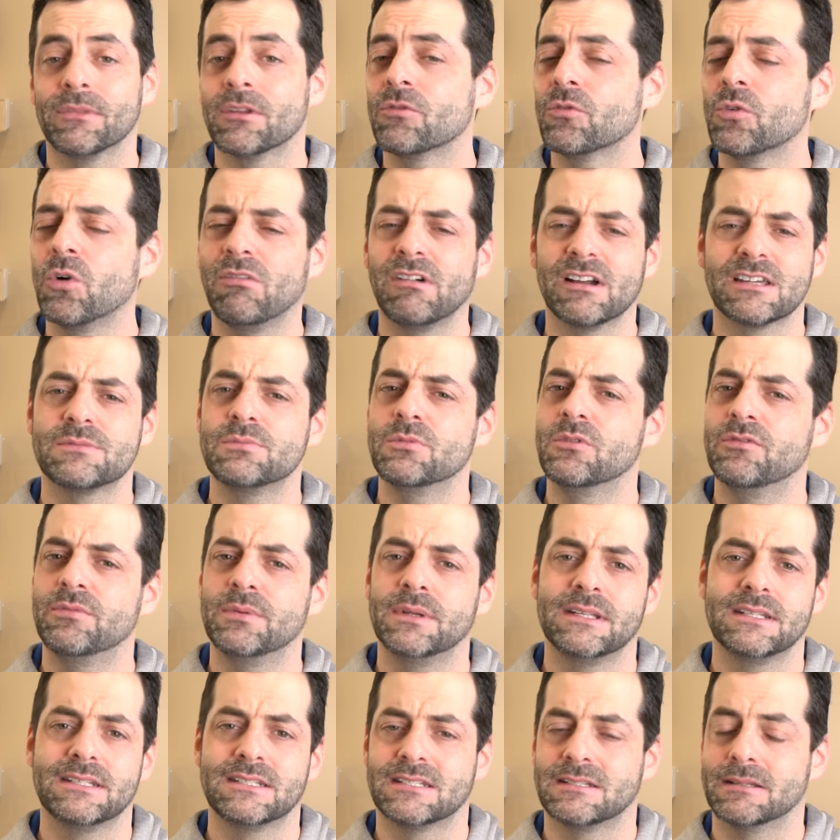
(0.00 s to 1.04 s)
Rolex
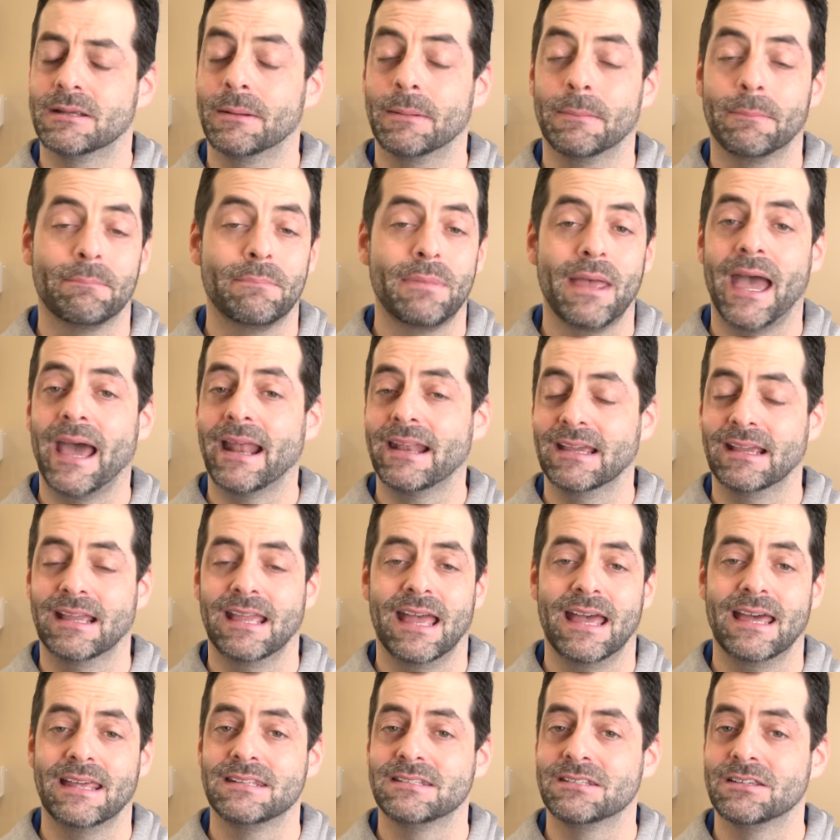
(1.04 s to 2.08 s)
movements. Uh, Patek
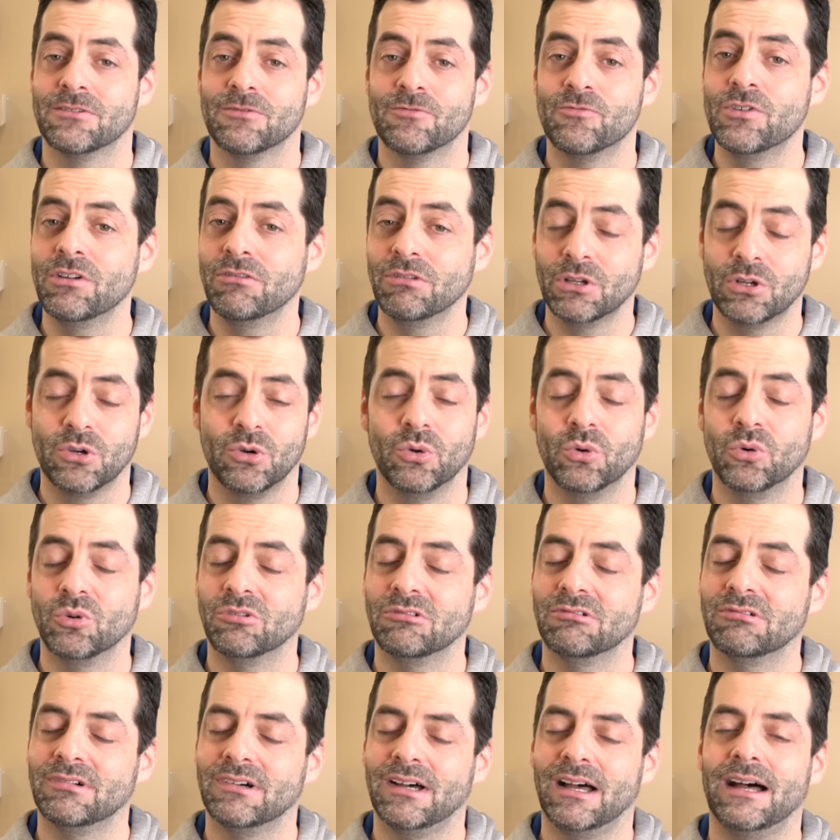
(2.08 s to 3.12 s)
has a really
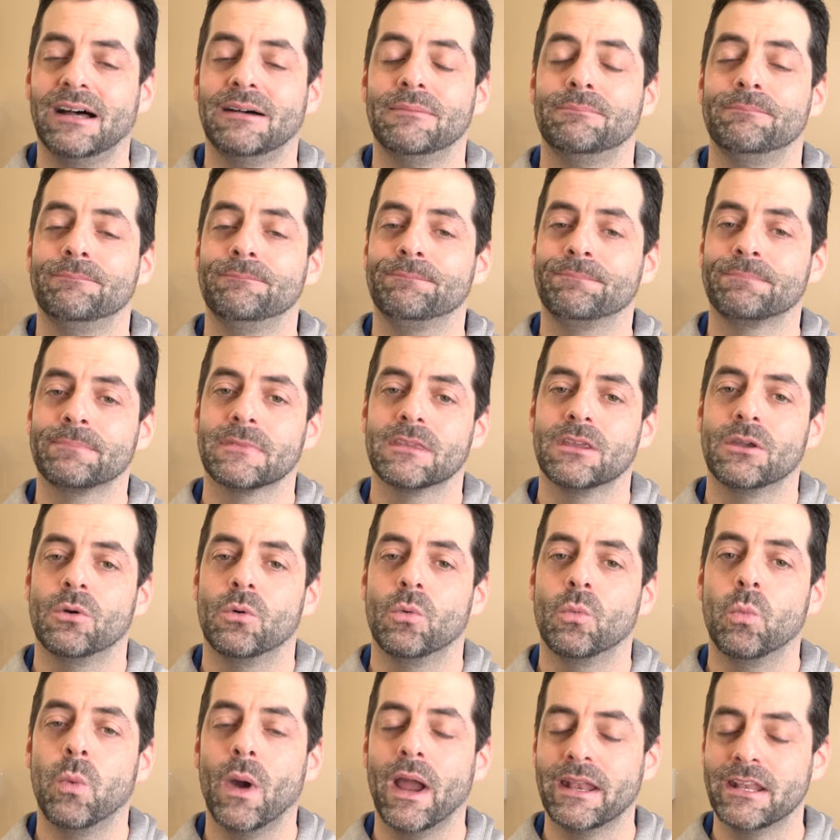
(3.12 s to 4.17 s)
cool um,
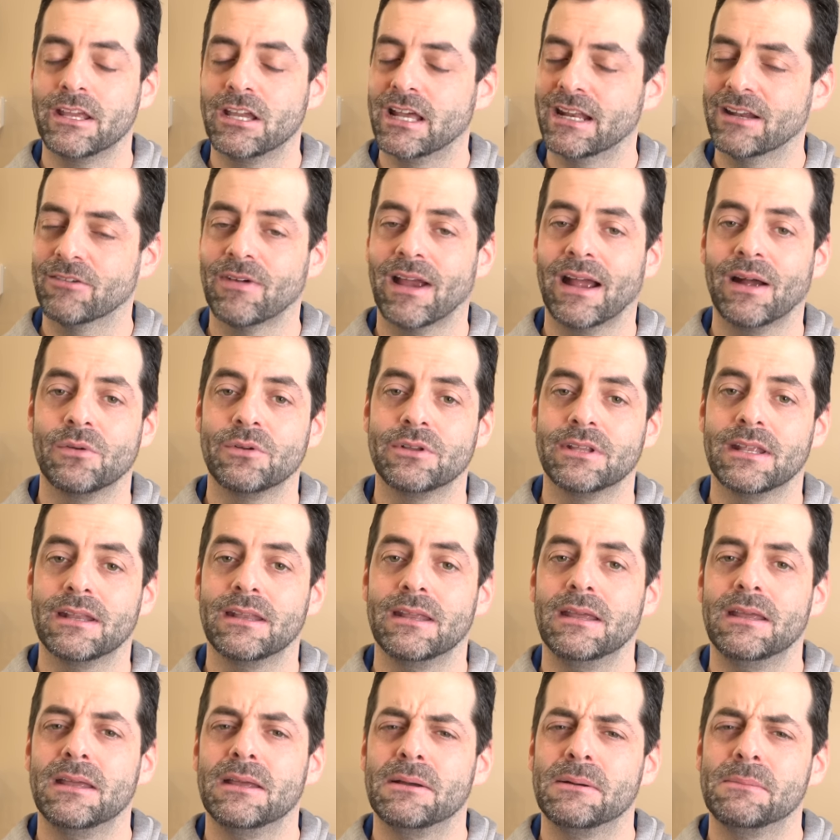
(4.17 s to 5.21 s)
way to get around it.
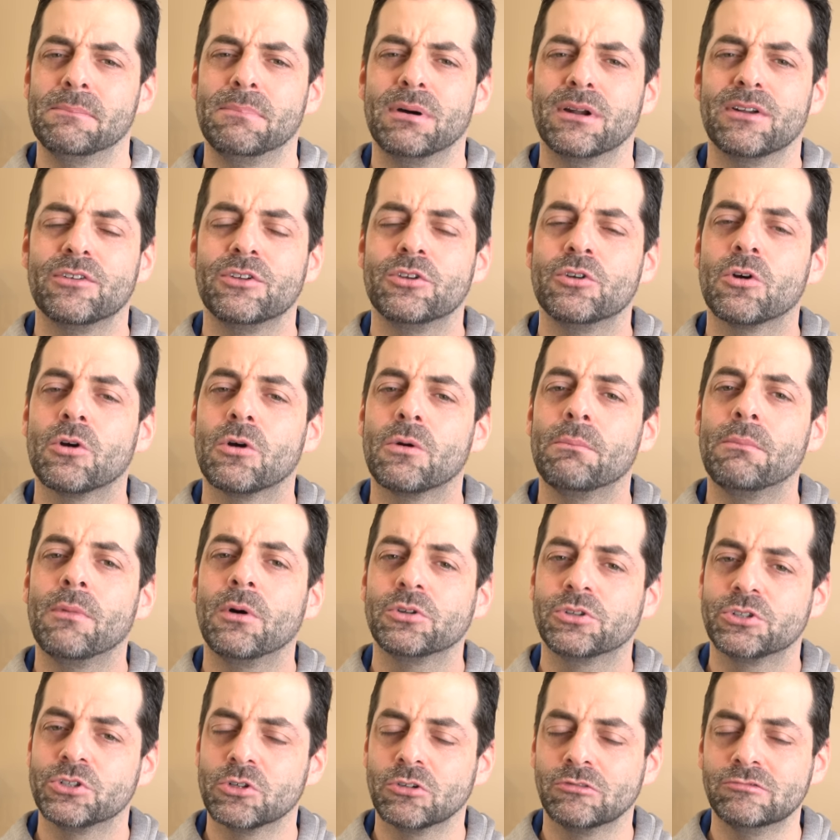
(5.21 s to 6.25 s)
But your
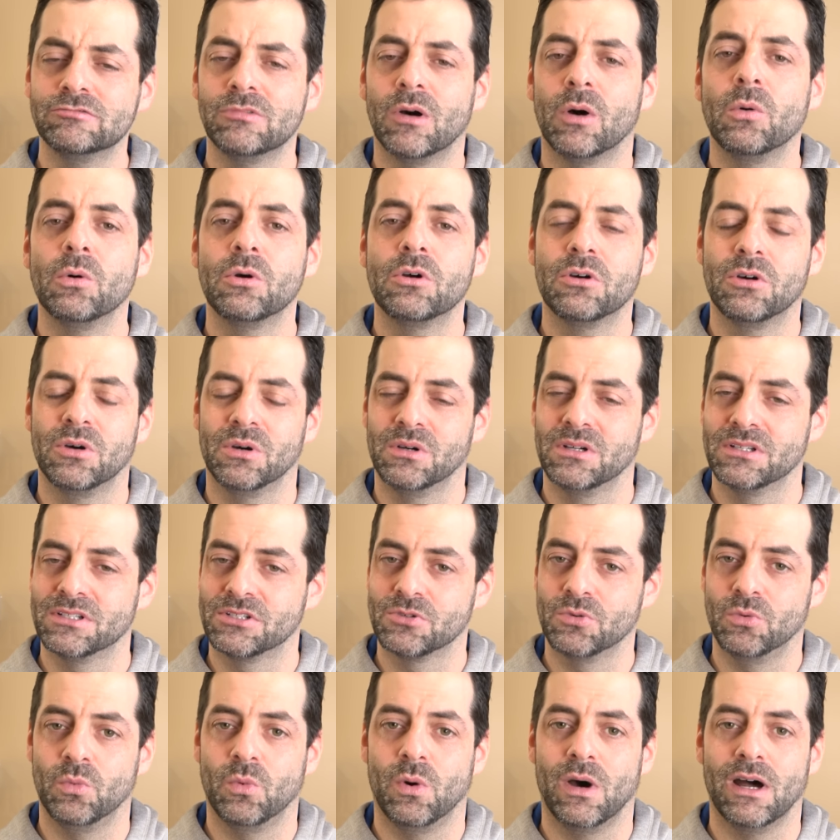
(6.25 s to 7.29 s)
most of your low
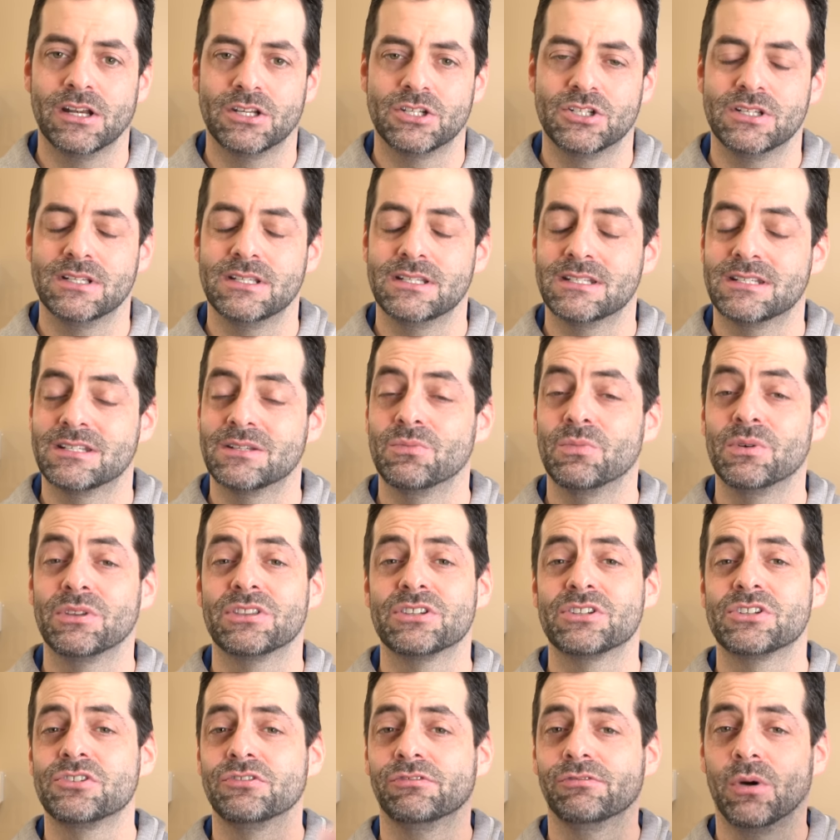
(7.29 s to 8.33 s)
cost watches with
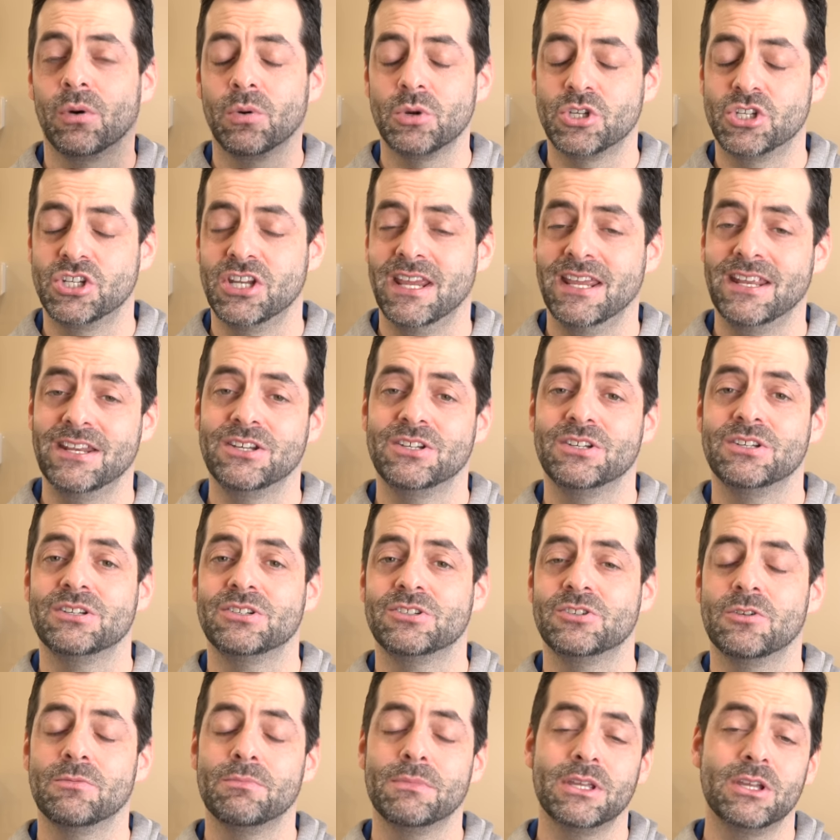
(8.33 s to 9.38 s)
the slow
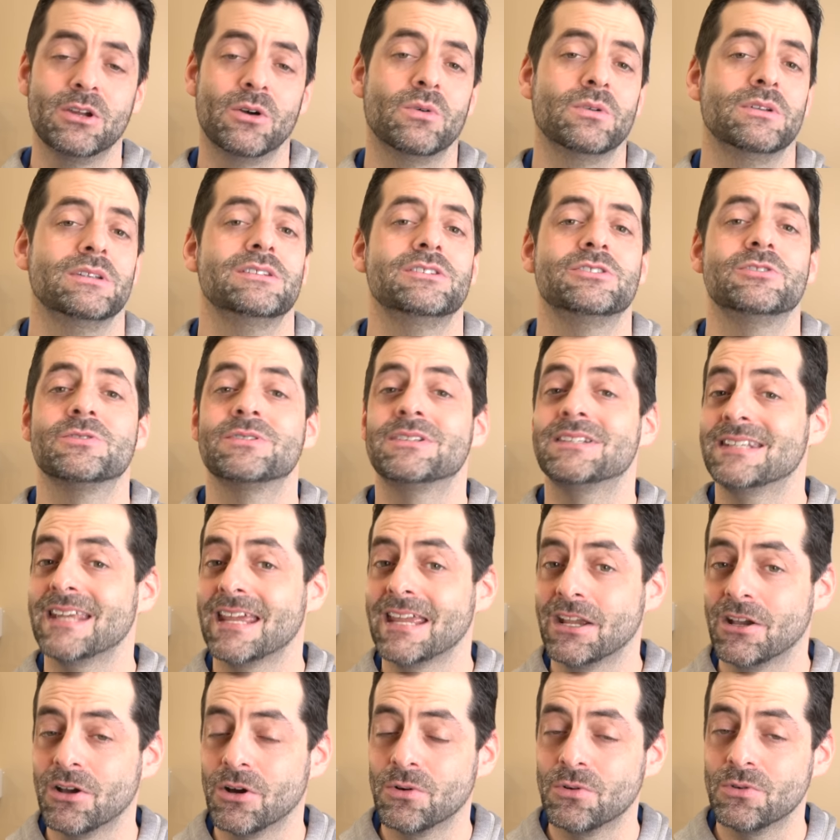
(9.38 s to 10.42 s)
changes, your Miyotas, your
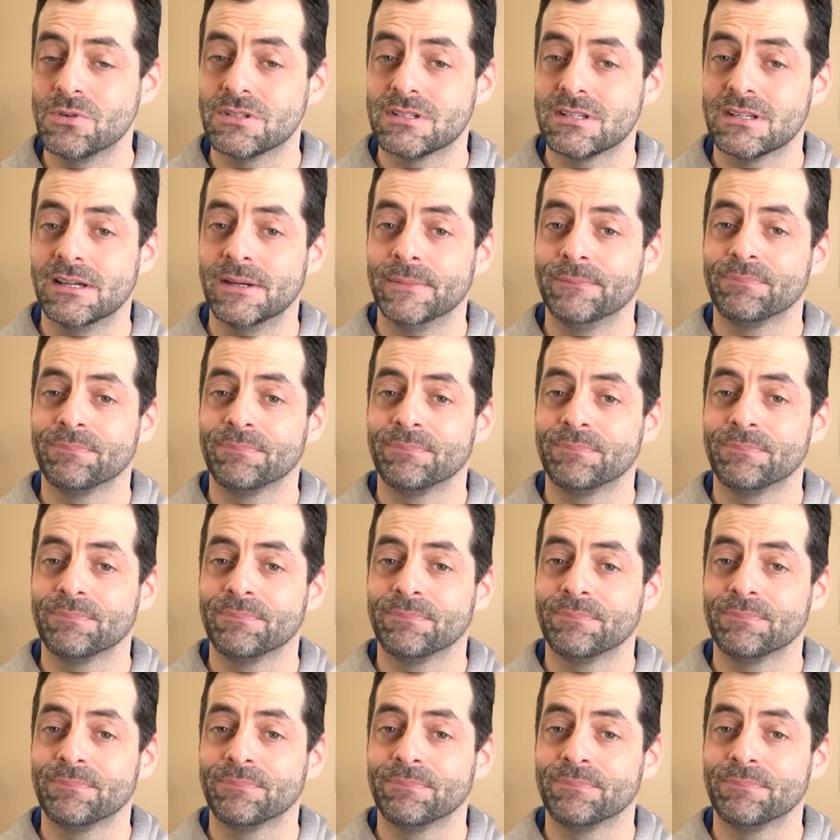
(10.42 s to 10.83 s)
Seikos,